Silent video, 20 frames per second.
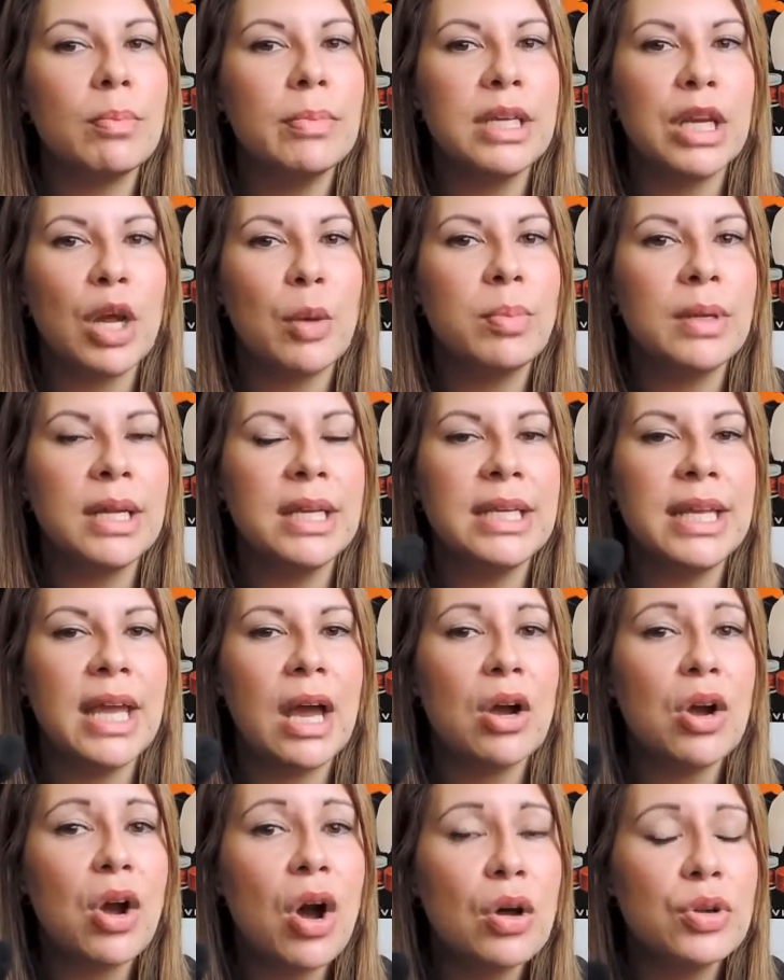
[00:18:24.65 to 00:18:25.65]
You know, blending
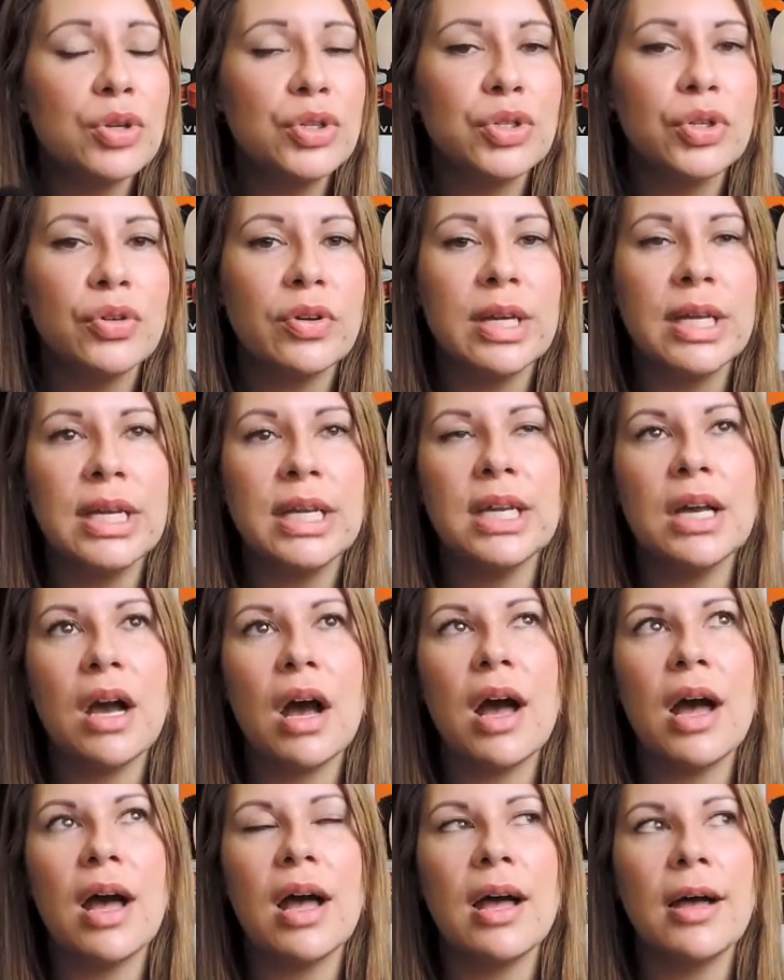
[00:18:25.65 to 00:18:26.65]
out contouring,
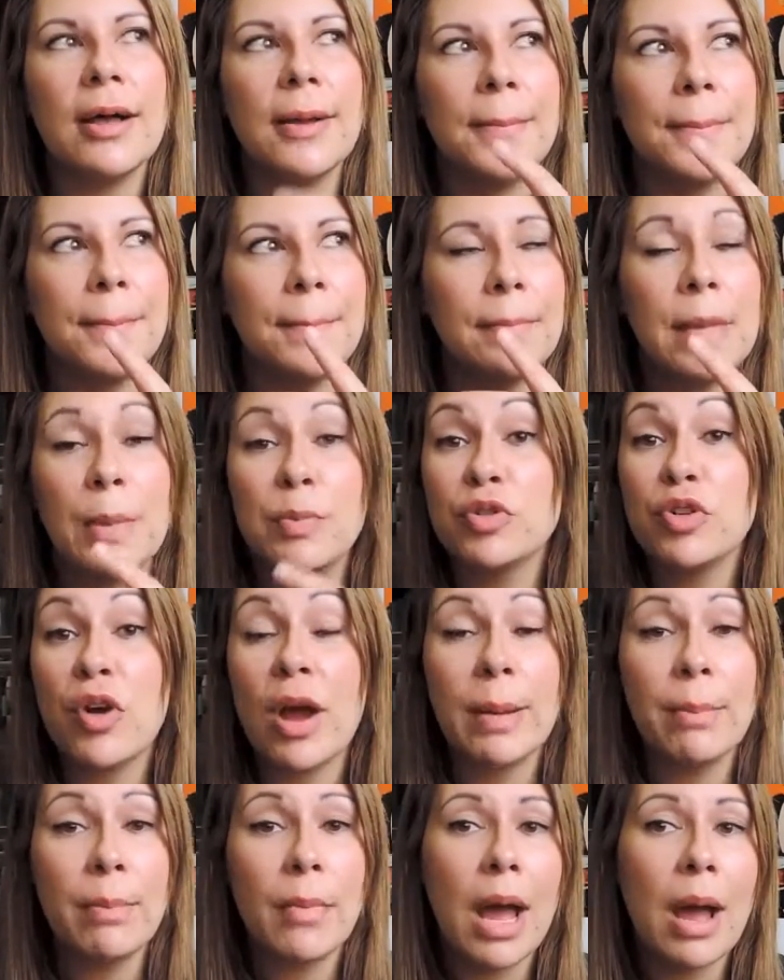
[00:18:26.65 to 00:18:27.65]

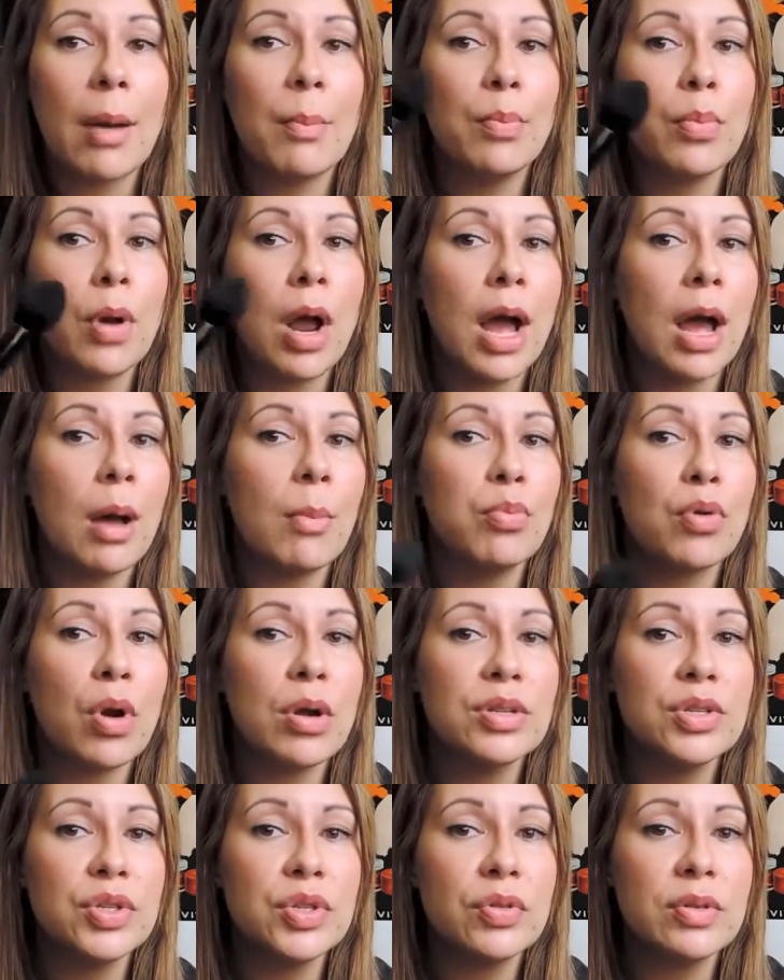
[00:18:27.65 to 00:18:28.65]
applying
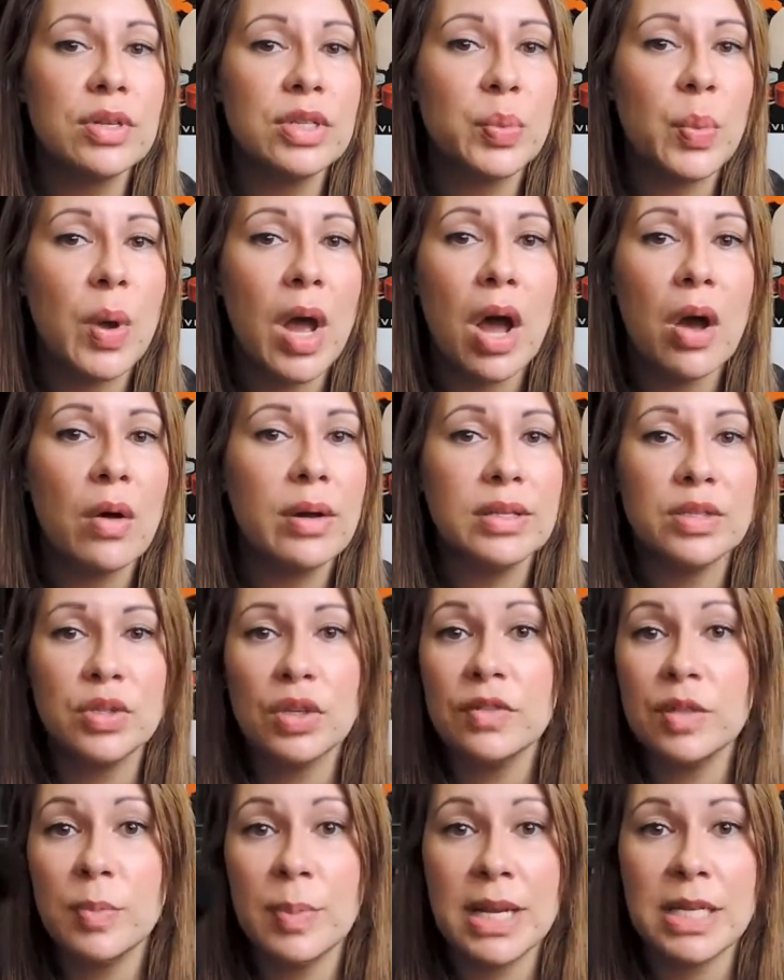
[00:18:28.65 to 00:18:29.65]
bronzer as well. It
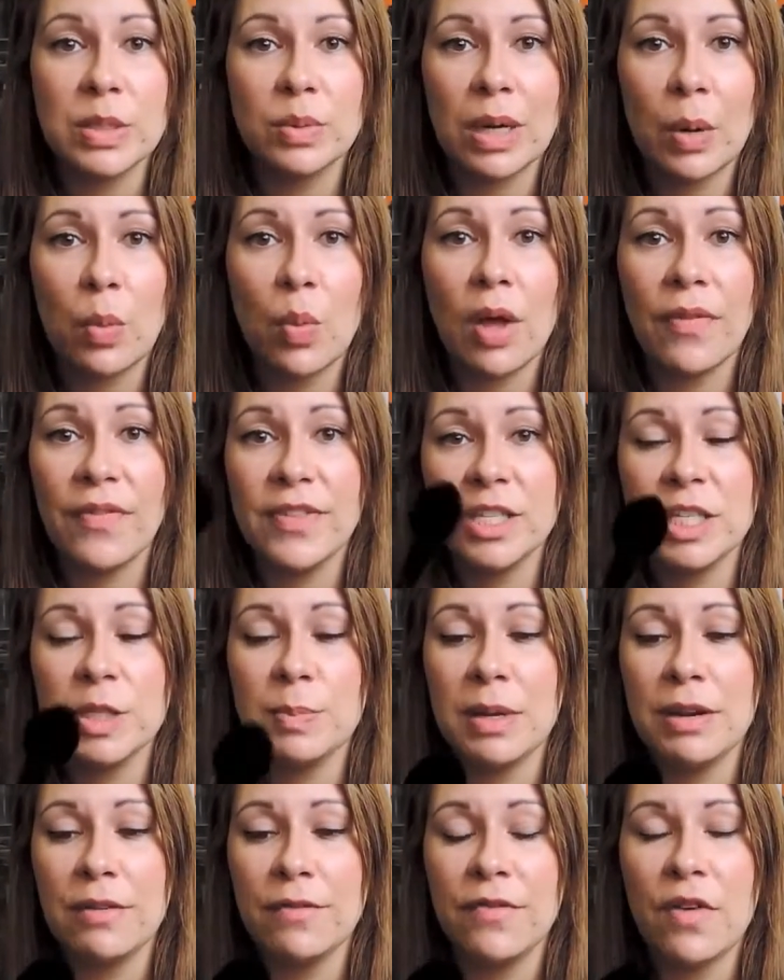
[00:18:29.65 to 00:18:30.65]
sort of depends what I want. This
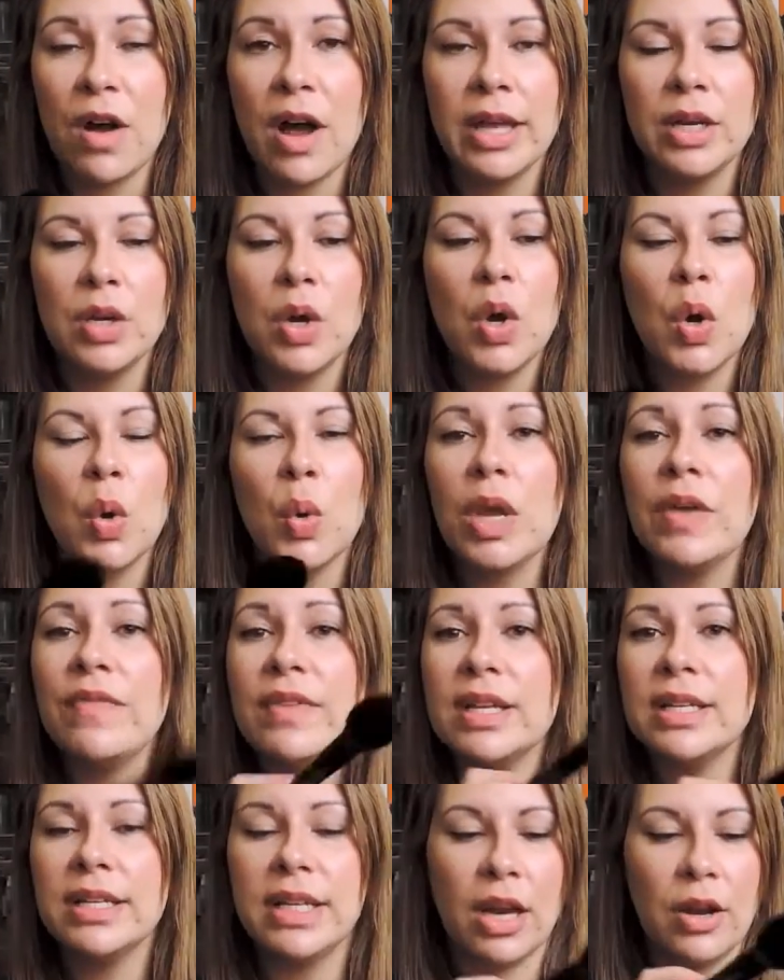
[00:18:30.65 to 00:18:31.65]
has been fine. Or
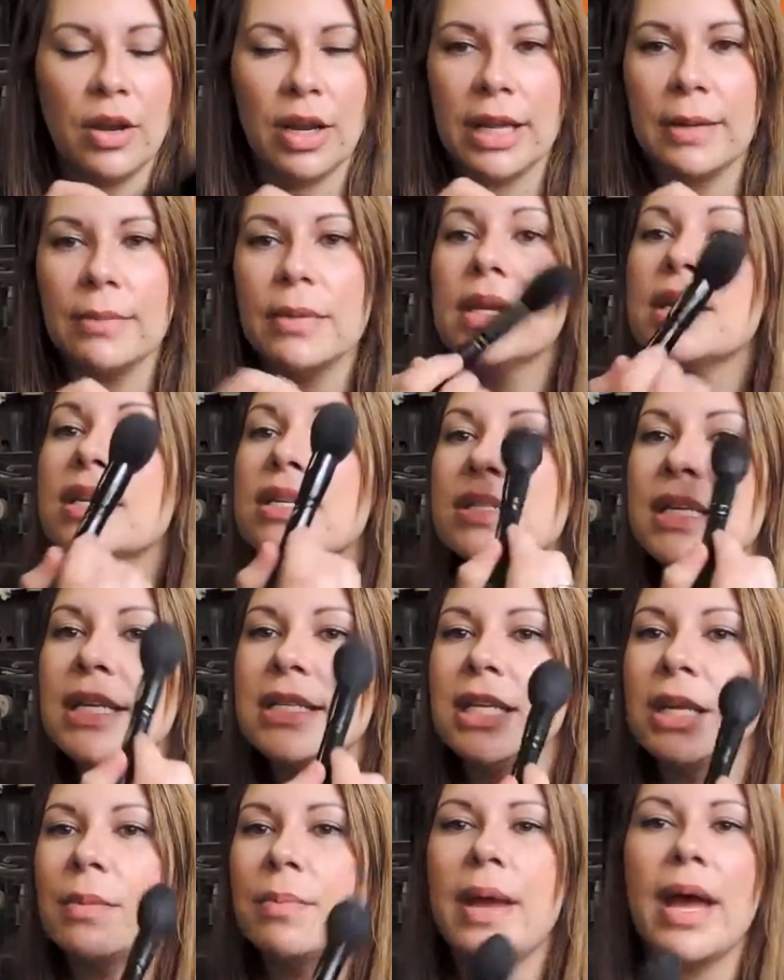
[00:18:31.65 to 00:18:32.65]
even, you know, like
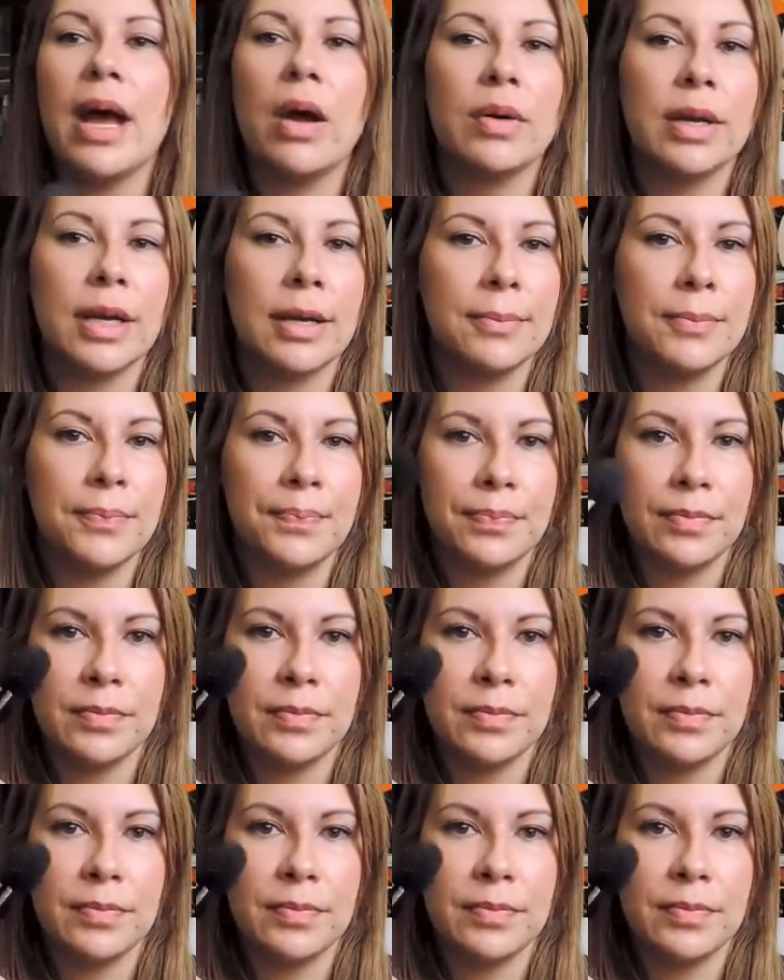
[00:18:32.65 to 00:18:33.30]
setting powder.